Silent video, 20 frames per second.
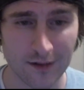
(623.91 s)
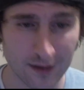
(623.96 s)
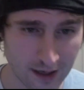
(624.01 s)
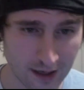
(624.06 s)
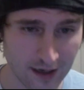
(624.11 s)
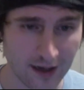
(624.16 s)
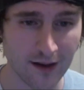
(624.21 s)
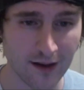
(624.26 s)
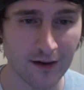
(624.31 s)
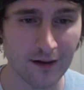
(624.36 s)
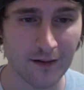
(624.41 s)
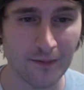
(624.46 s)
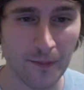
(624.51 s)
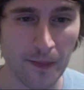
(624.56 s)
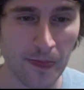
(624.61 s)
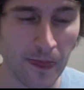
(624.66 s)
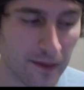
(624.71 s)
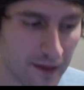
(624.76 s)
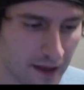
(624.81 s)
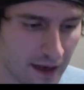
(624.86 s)
10-8.
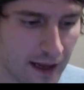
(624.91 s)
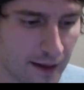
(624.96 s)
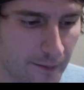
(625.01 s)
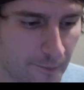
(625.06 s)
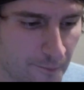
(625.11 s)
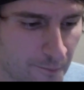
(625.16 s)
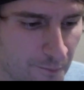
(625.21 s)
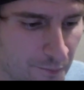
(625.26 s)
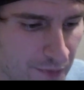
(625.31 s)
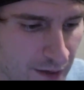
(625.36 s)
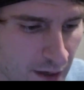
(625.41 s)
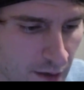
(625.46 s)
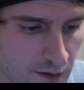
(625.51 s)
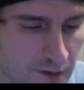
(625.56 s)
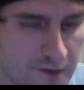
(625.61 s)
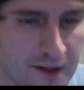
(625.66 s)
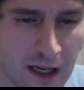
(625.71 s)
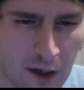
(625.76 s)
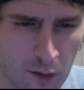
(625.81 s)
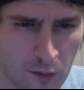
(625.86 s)
10-8.
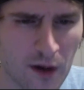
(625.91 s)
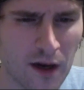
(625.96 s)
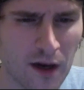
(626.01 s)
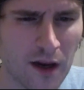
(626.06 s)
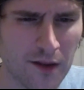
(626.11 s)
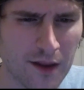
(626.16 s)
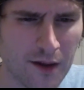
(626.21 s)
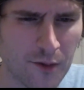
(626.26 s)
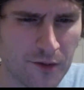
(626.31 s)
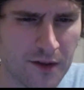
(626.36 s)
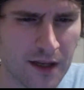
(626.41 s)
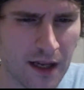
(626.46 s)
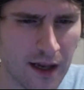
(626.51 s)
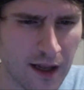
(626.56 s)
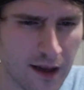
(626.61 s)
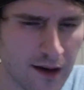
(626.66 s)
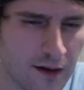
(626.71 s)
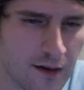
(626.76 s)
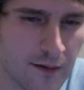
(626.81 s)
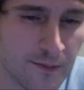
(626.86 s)
The second round, I think, was
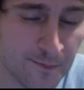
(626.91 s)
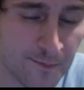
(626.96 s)
10-8.